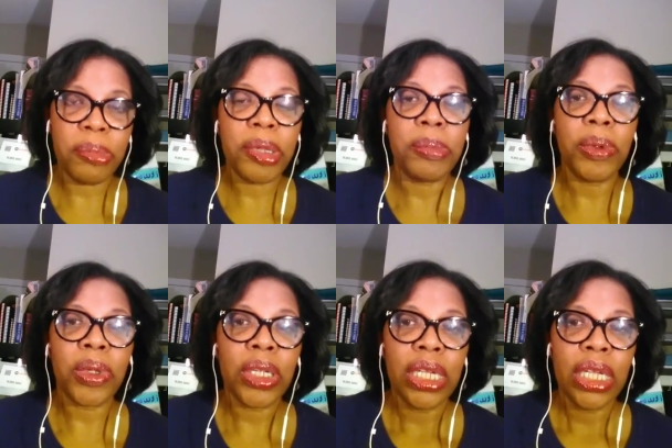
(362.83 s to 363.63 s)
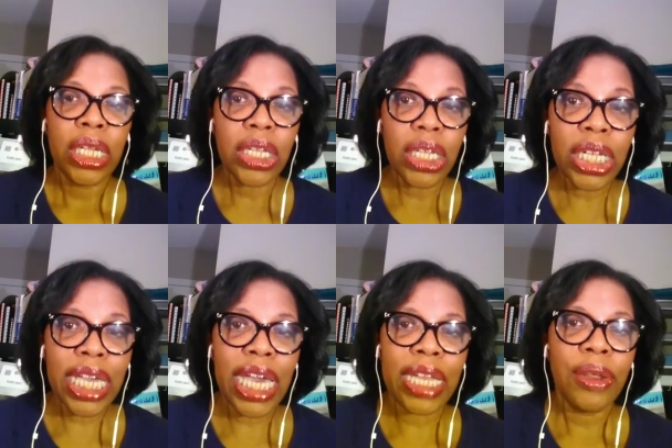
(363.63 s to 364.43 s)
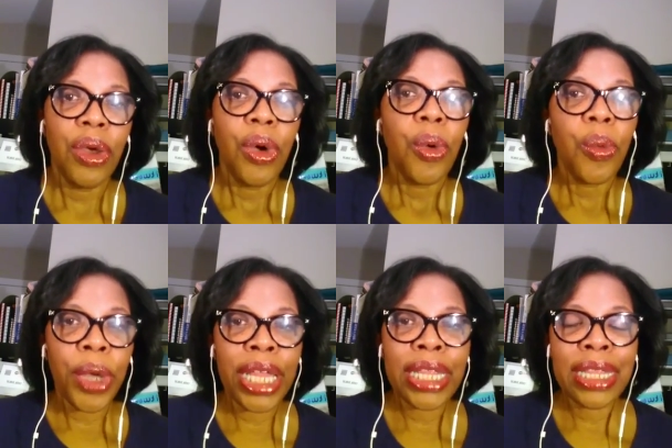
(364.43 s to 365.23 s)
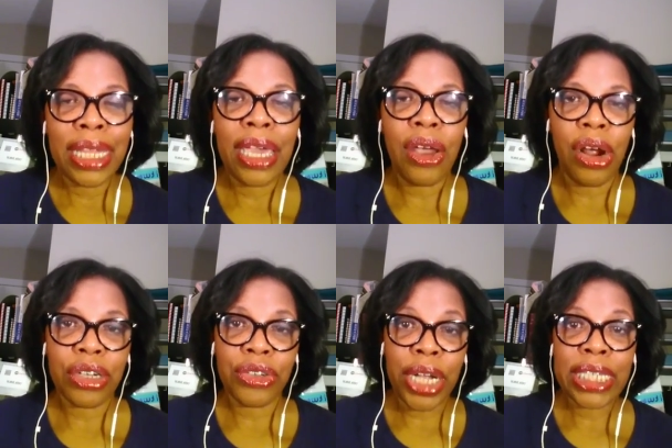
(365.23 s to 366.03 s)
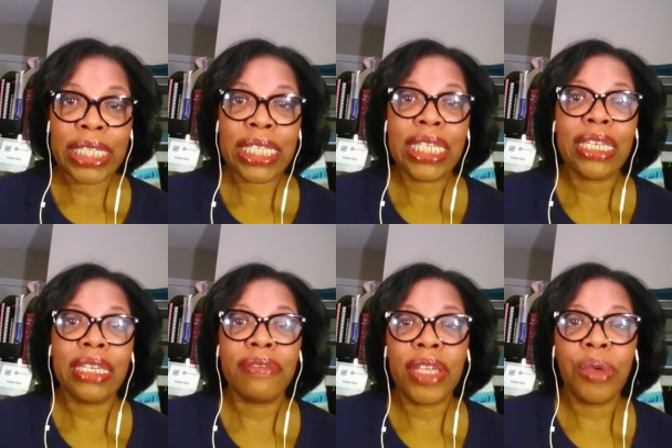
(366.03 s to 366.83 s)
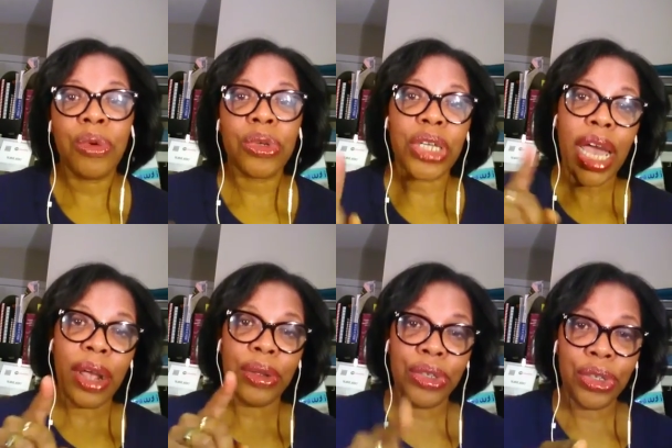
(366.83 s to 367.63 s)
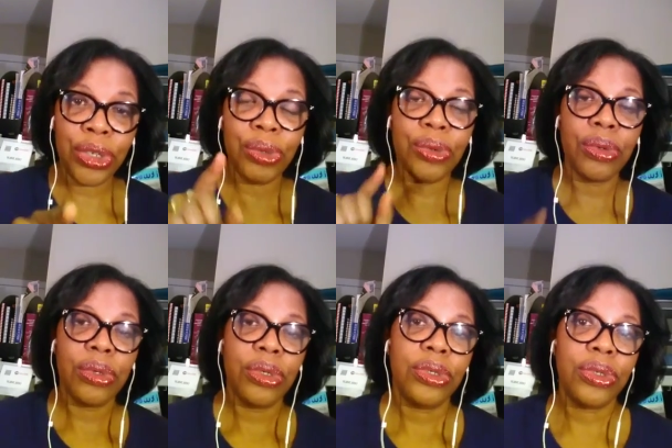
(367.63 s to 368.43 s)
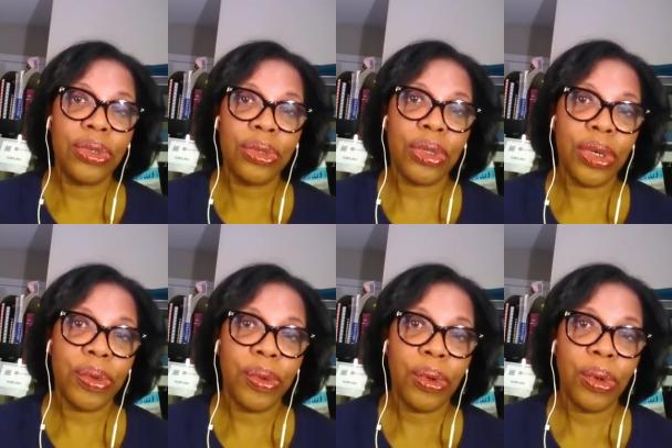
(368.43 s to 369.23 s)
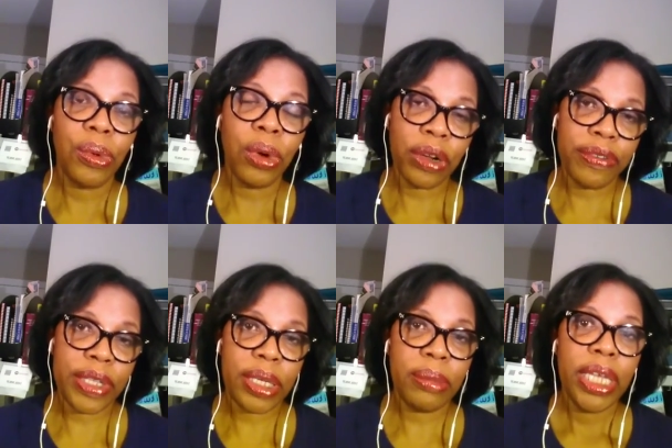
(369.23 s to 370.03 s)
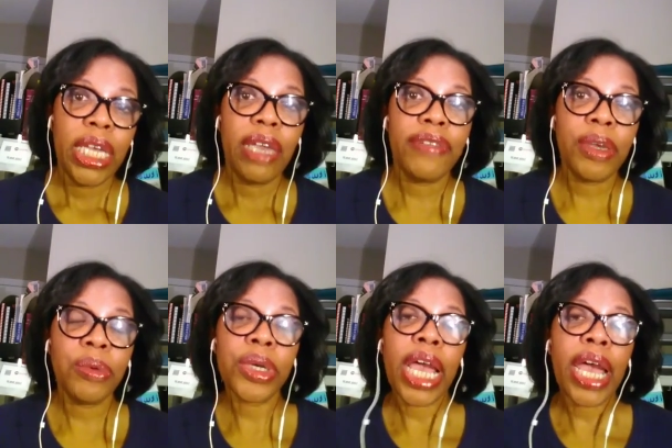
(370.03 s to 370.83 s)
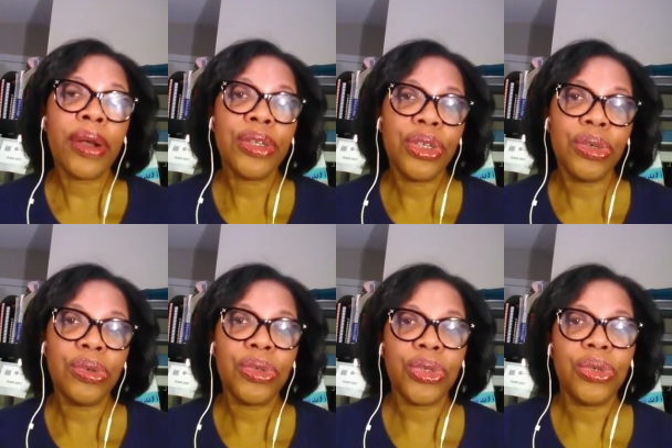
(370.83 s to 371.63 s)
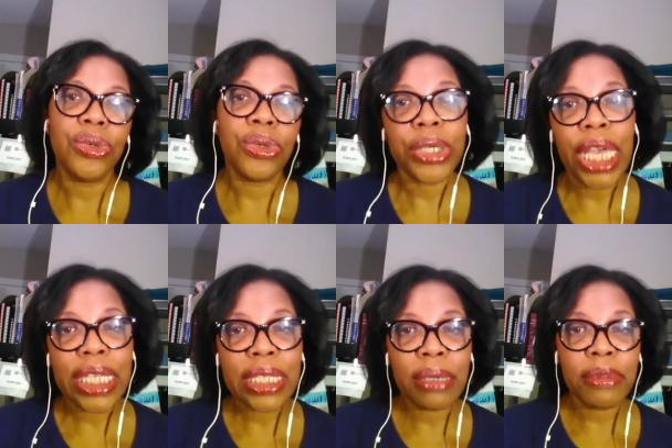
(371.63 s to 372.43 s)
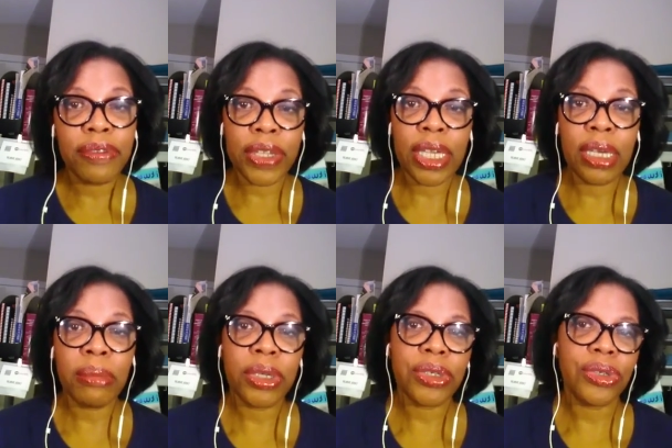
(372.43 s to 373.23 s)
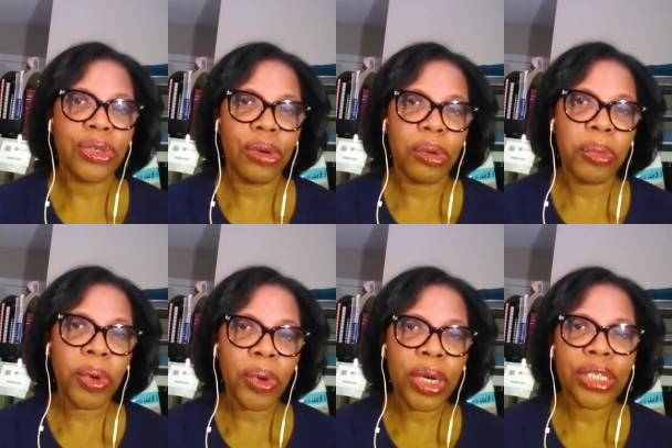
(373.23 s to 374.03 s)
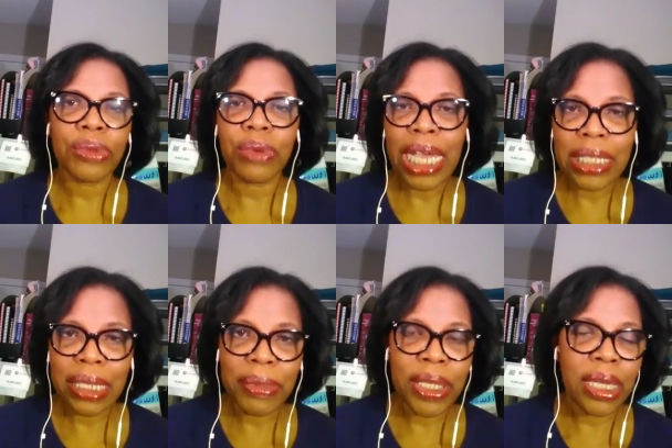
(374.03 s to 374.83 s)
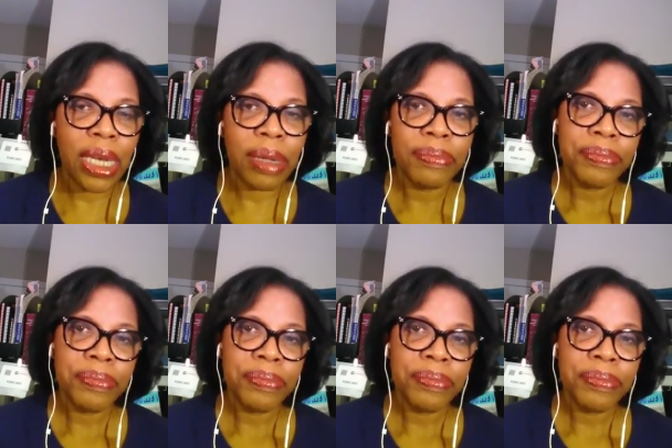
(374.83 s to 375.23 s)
people look at when they are trying to see if they want to hire you to do their work for them. If they want to hire you to create something for them or to do a report, to write something up,